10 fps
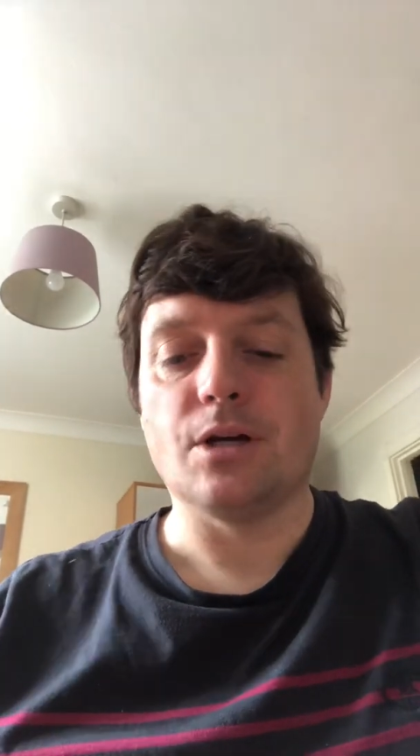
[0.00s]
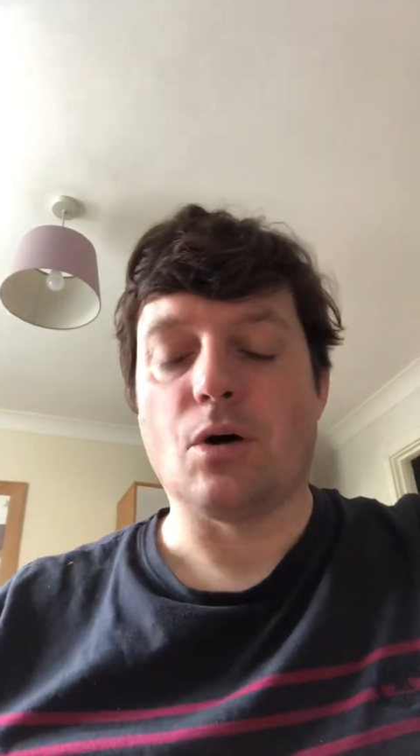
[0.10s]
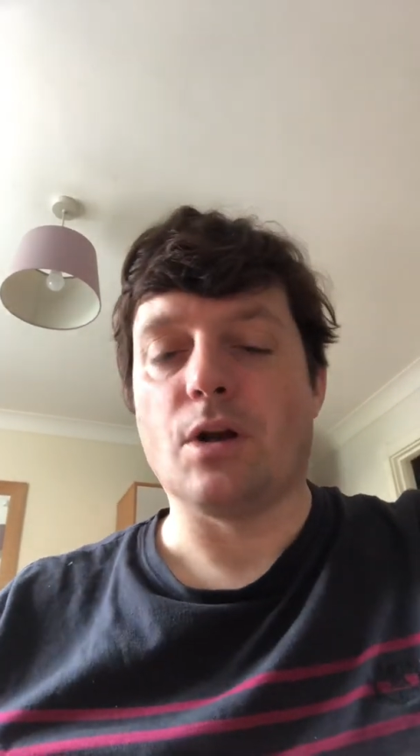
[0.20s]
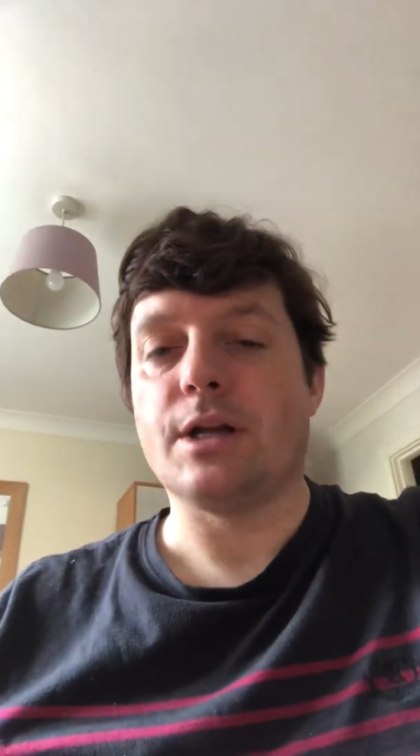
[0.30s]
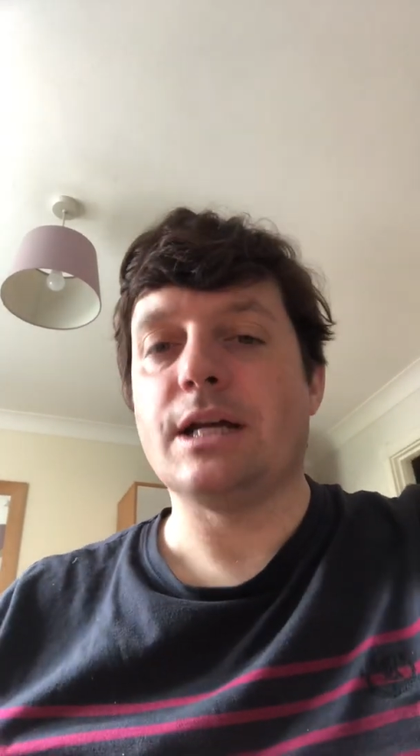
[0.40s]

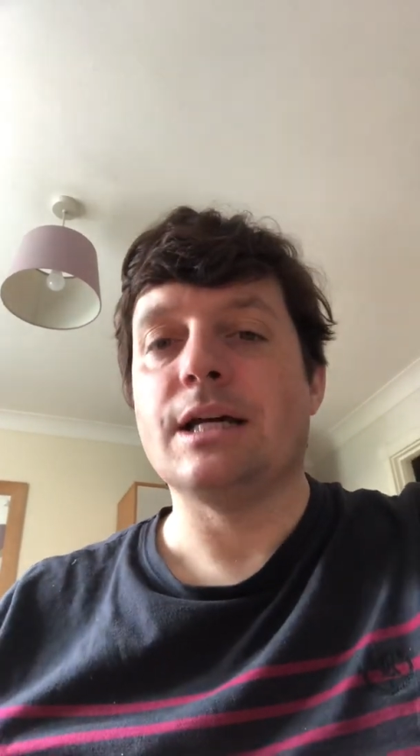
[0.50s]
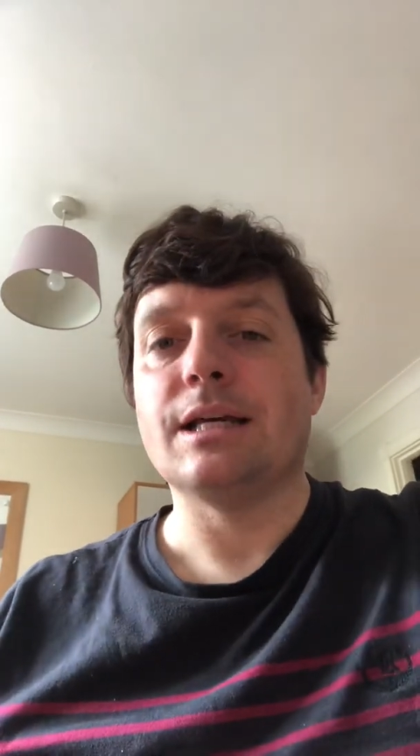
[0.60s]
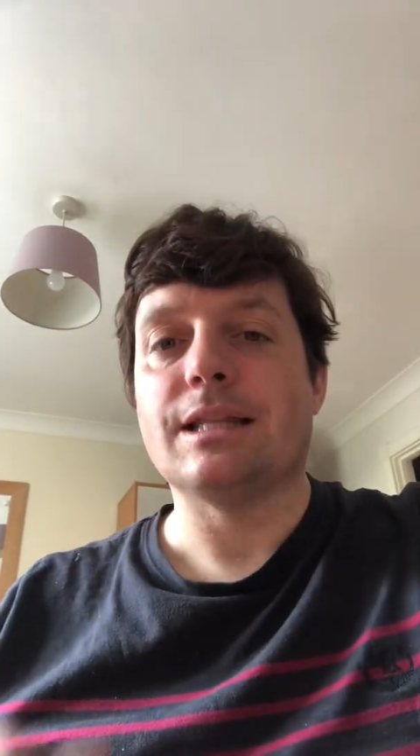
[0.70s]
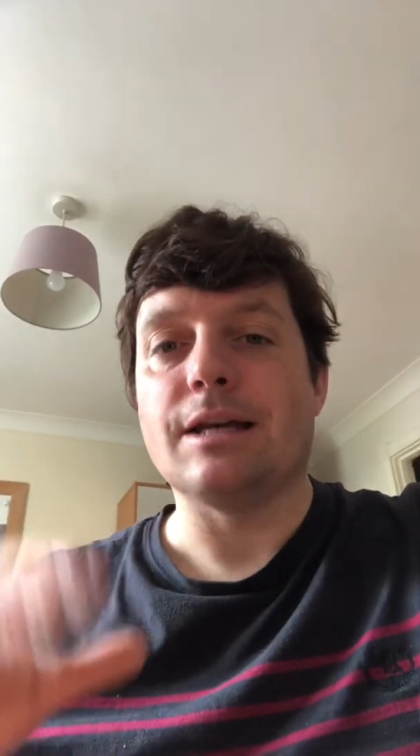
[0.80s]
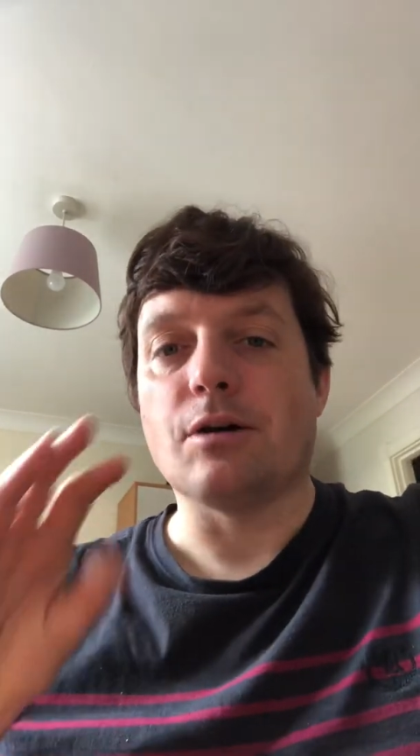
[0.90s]
colony,
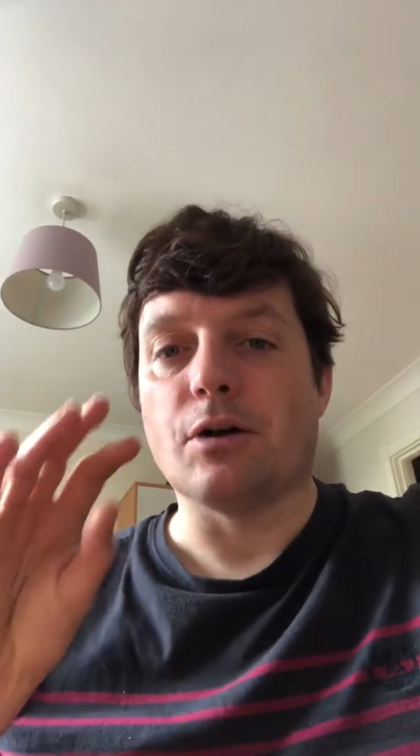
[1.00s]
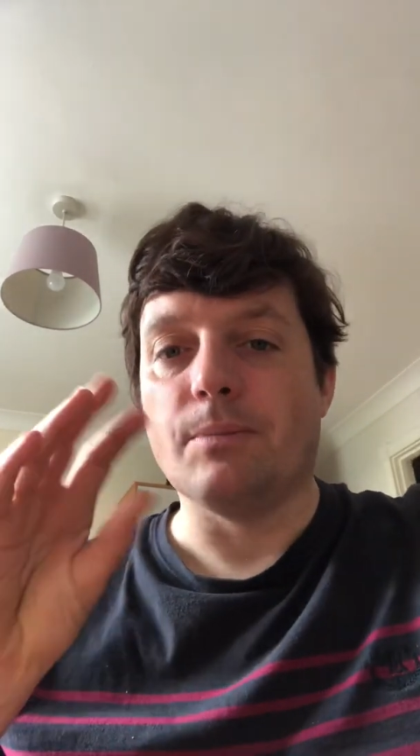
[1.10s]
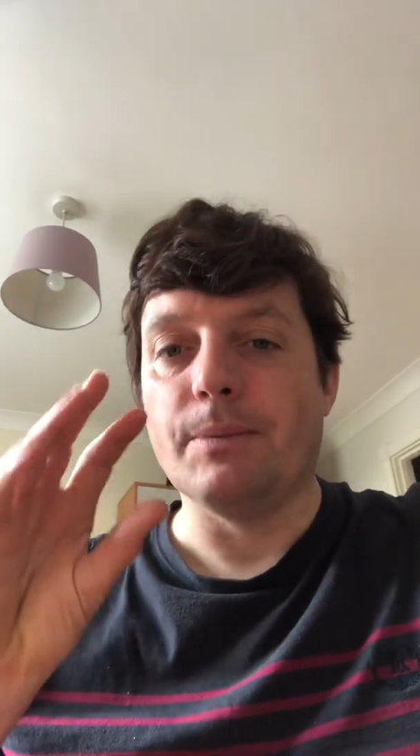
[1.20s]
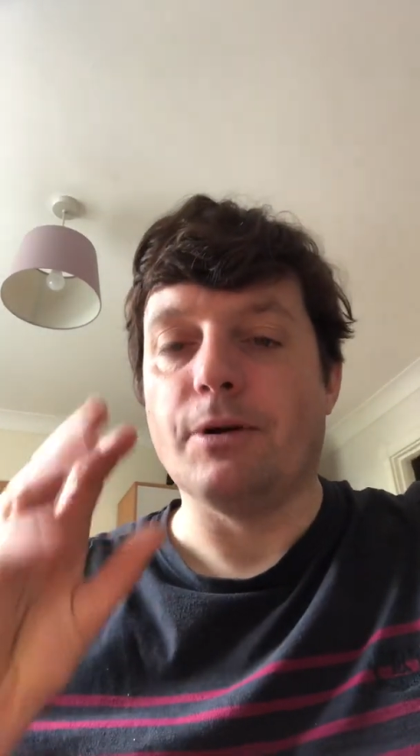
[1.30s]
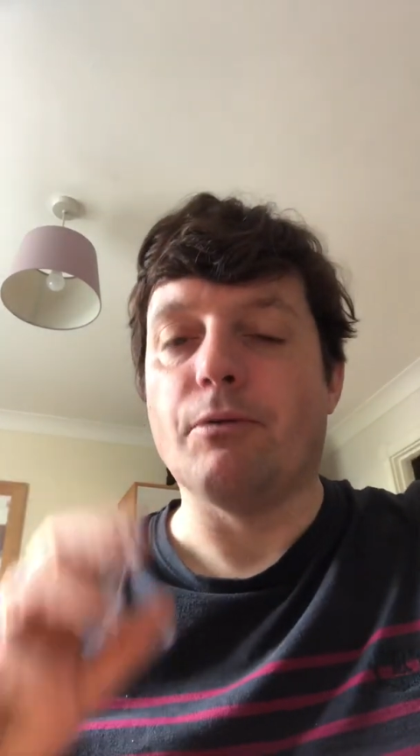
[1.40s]
they got a
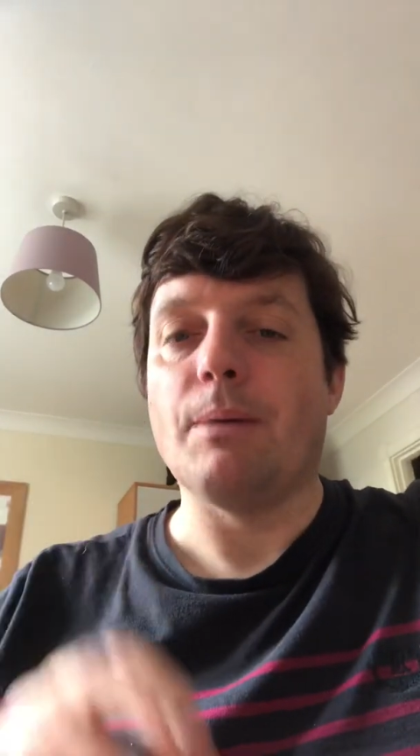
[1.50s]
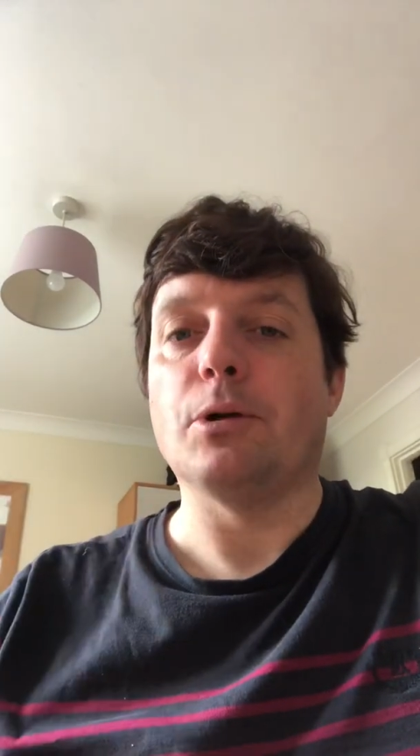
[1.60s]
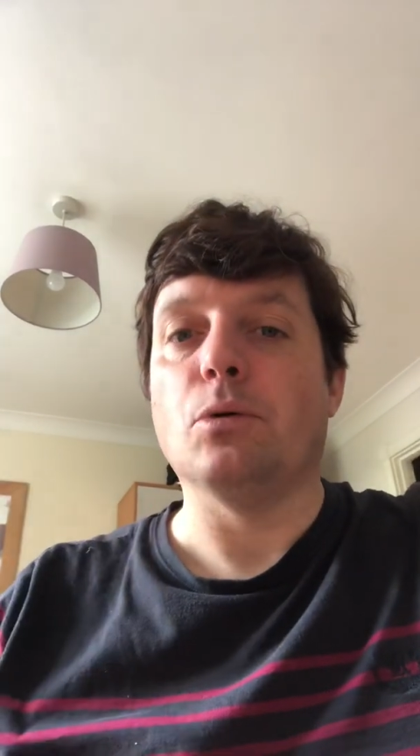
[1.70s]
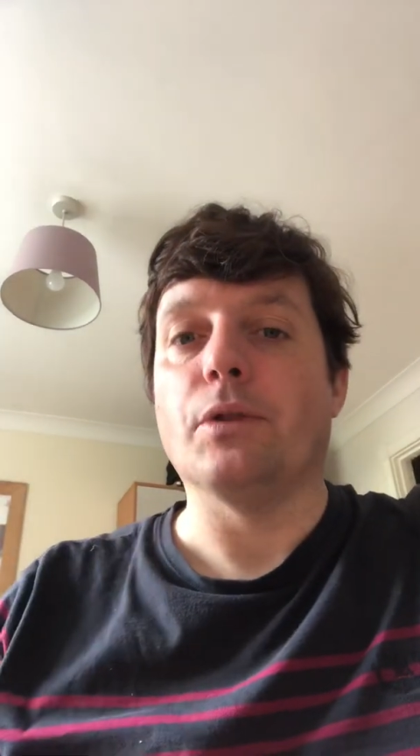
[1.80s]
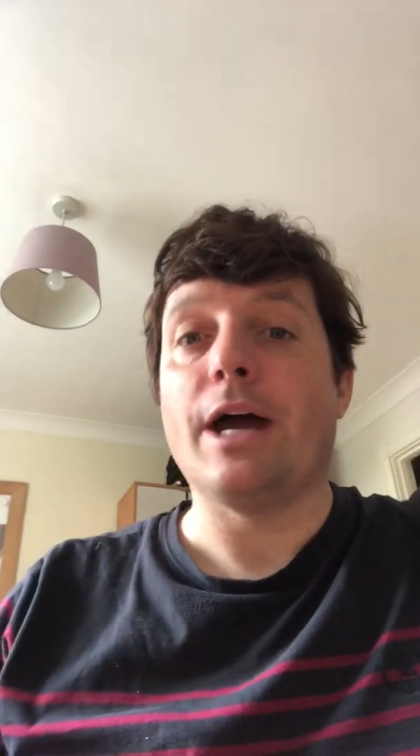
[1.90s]
bit of Roman
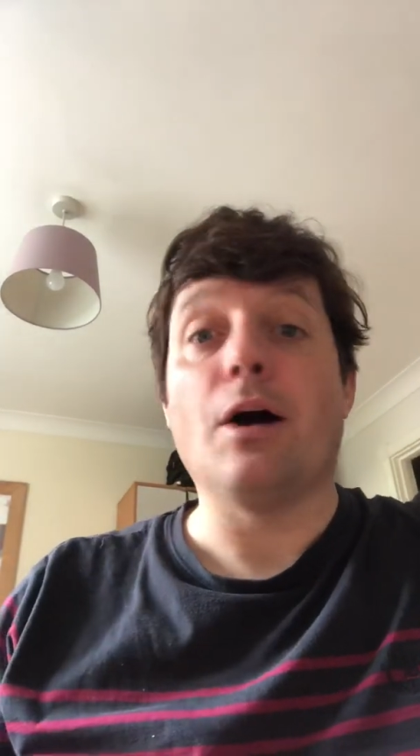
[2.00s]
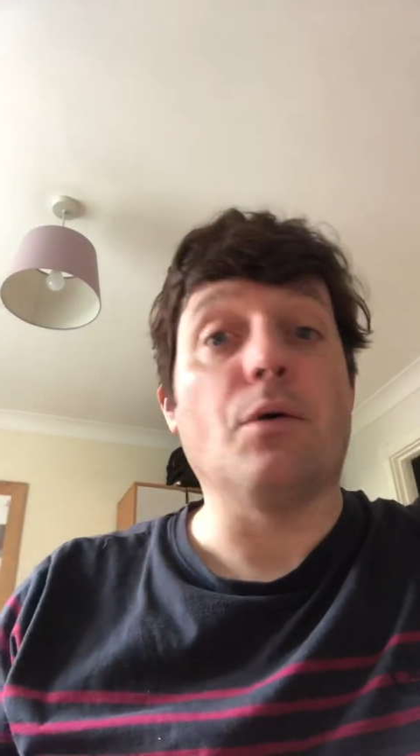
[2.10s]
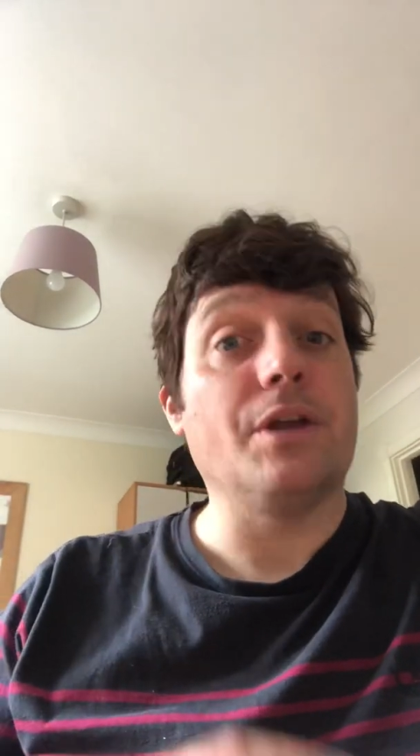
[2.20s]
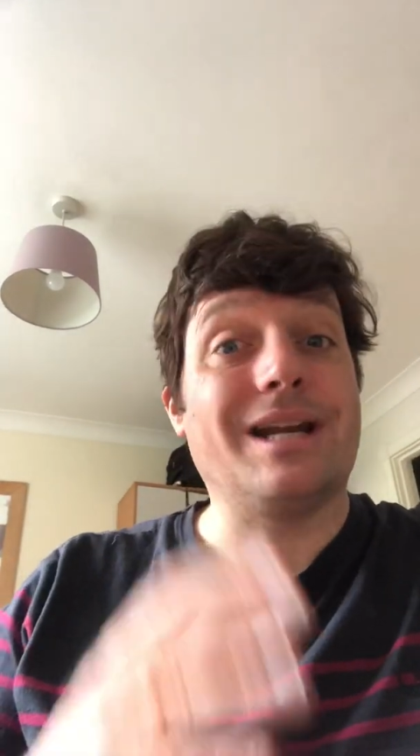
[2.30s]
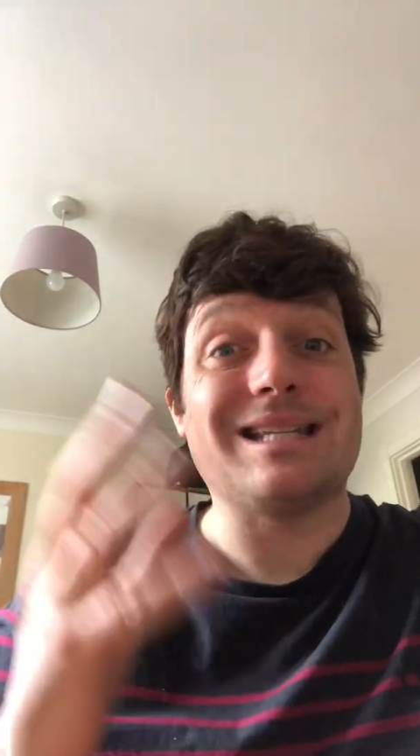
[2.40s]
law there. Or
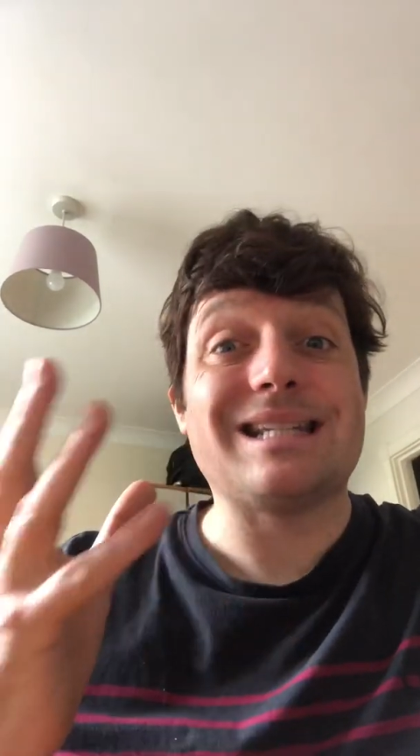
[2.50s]
the United